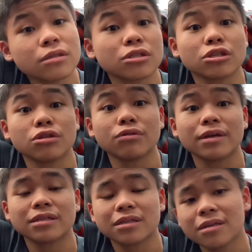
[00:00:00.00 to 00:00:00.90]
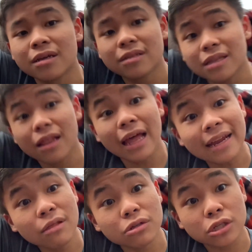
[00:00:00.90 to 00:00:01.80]
to do it. The
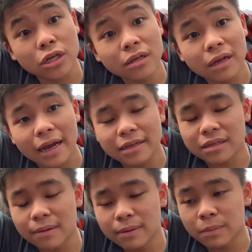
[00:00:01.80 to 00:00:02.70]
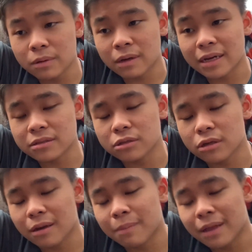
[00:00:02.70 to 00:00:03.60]
lighting looks good, guys. Comment below, guys. Do
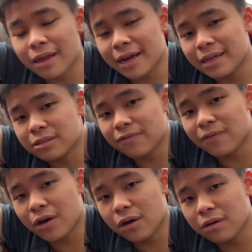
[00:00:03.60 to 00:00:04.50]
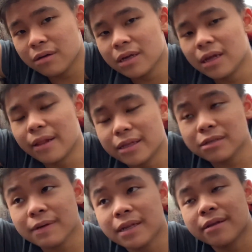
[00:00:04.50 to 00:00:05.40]
you like my lighting so far? This is
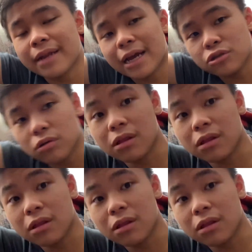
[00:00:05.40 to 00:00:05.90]
my natural